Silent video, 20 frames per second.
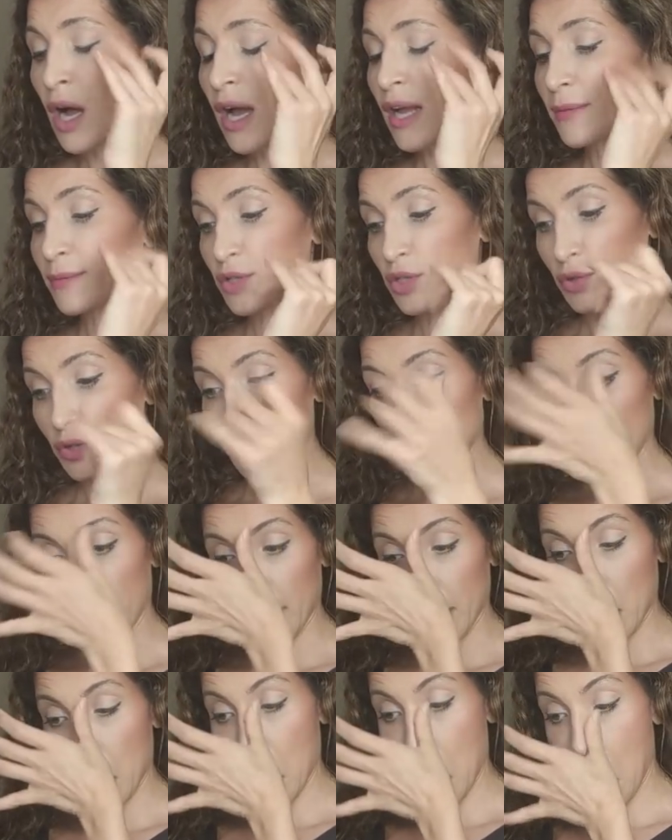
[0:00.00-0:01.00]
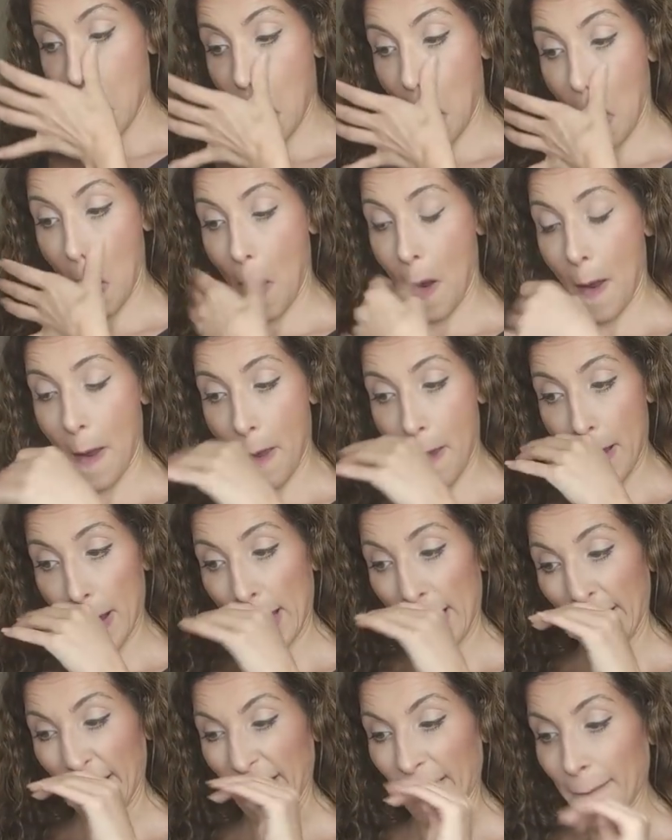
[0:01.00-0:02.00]
I'm so sweaty.
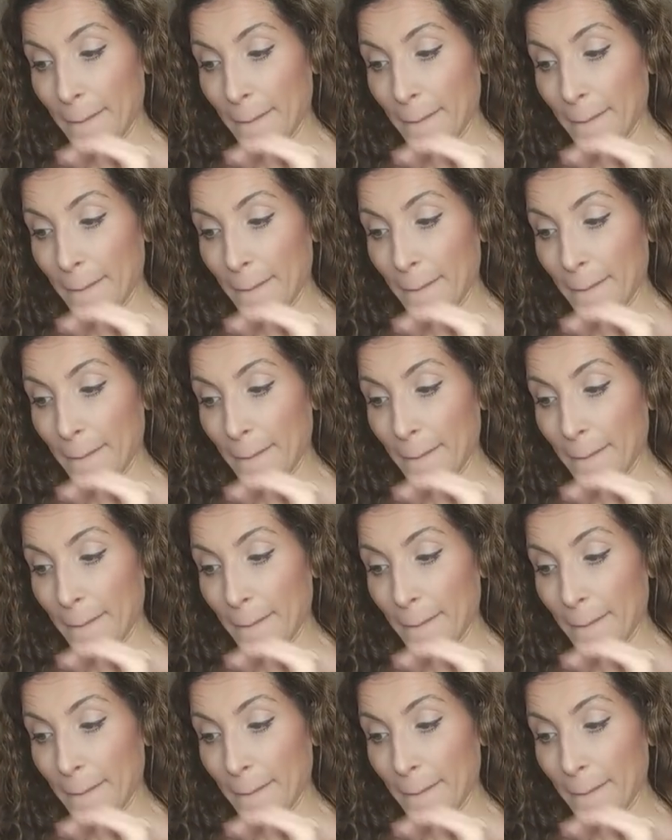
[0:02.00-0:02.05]
Okay.